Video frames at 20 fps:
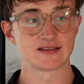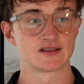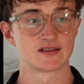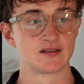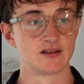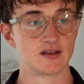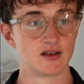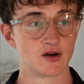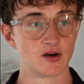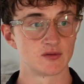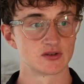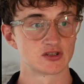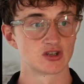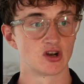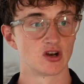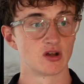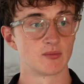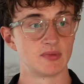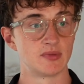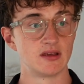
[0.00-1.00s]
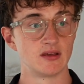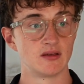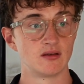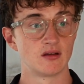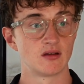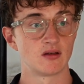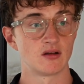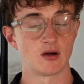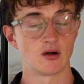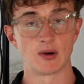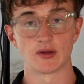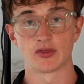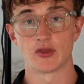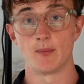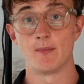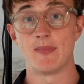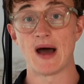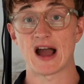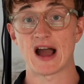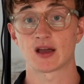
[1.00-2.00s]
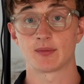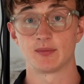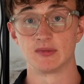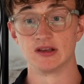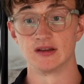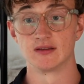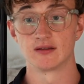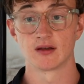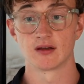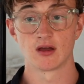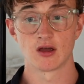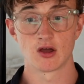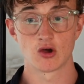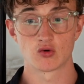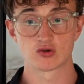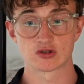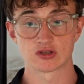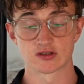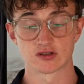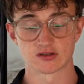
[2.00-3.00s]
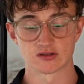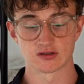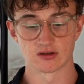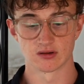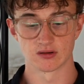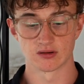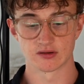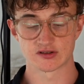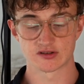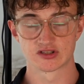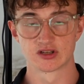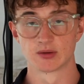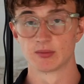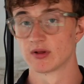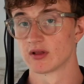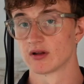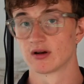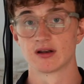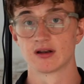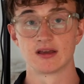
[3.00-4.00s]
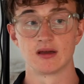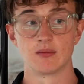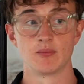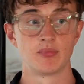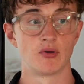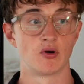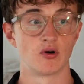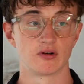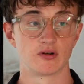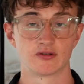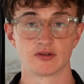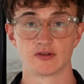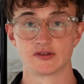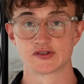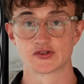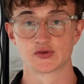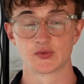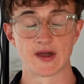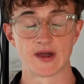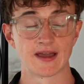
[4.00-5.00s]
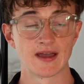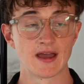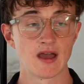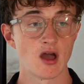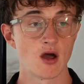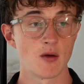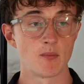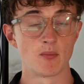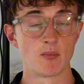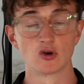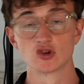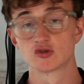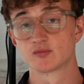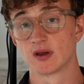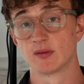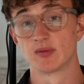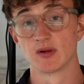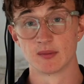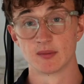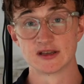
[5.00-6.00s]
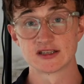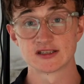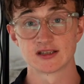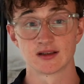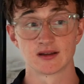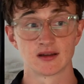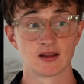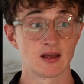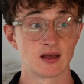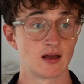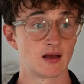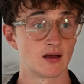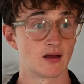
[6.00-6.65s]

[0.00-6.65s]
lesson here is going to be about the backbeat, which is similarly important to the swing. Most people miss it.